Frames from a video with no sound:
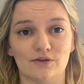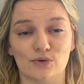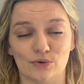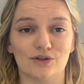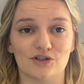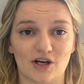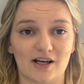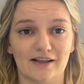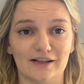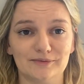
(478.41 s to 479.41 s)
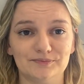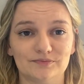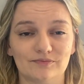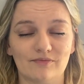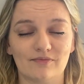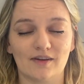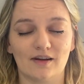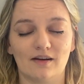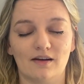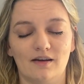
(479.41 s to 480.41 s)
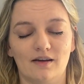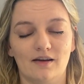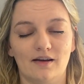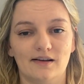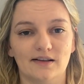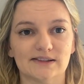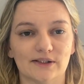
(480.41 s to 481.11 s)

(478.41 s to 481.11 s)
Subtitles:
to Australia. So